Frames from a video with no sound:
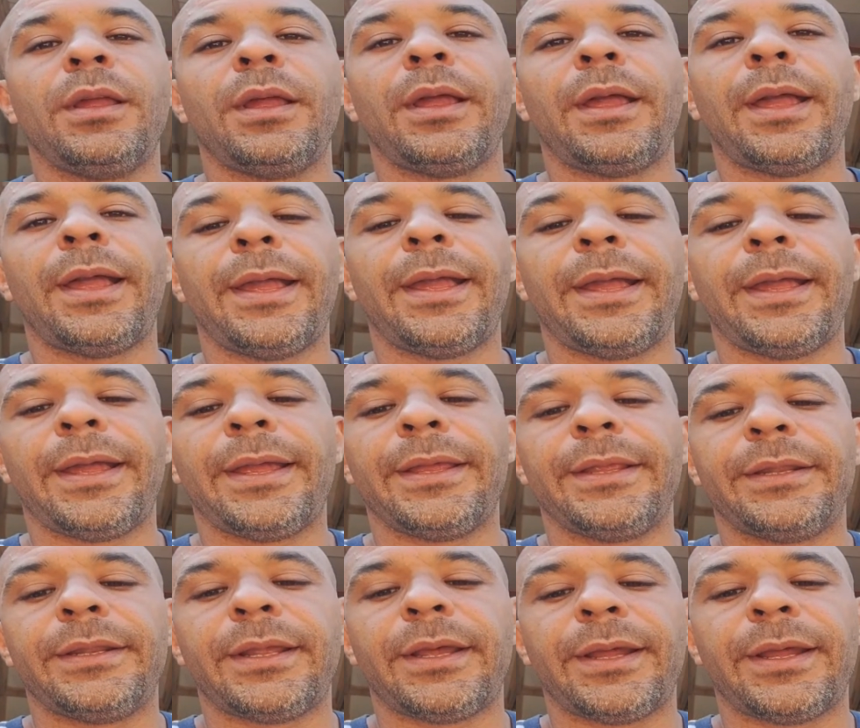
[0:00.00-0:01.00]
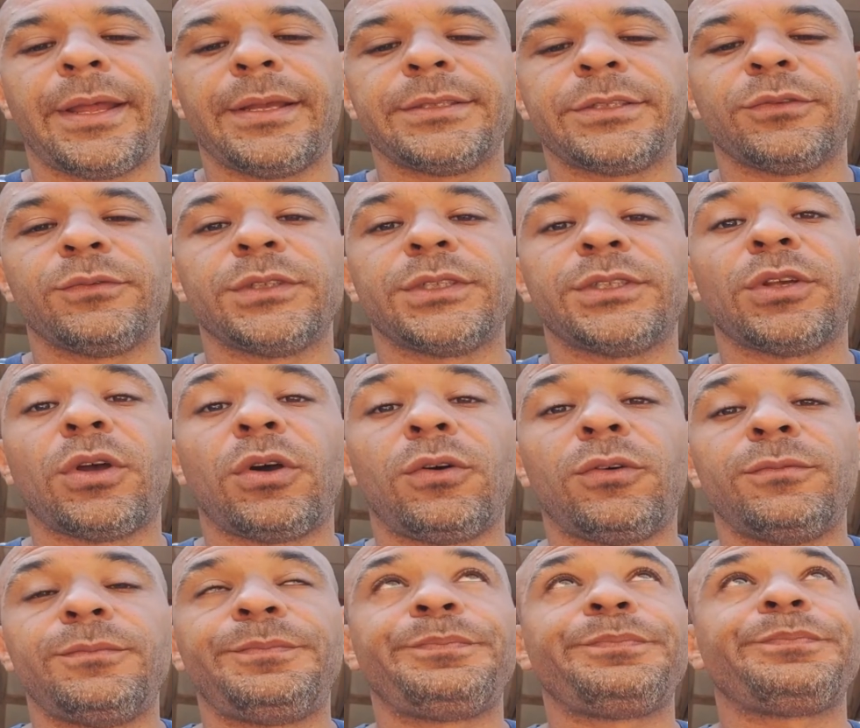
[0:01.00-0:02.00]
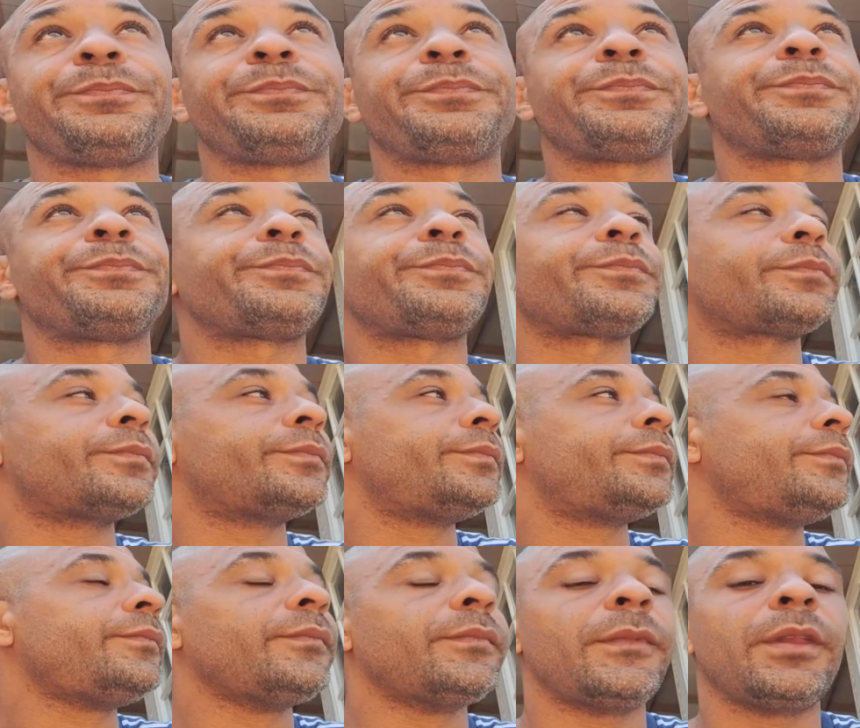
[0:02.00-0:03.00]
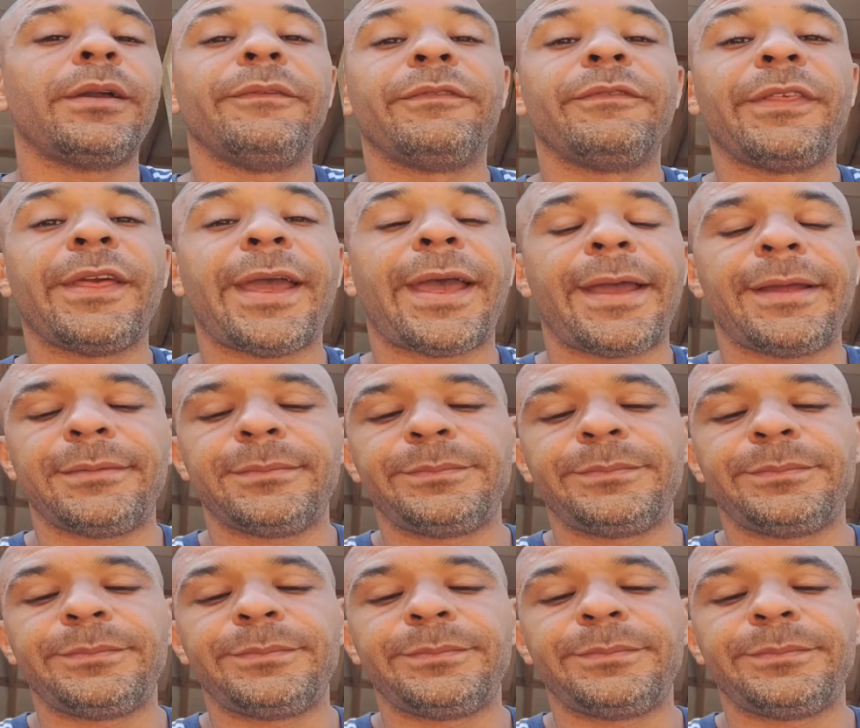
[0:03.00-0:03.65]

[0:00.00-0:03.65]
And as a result of that,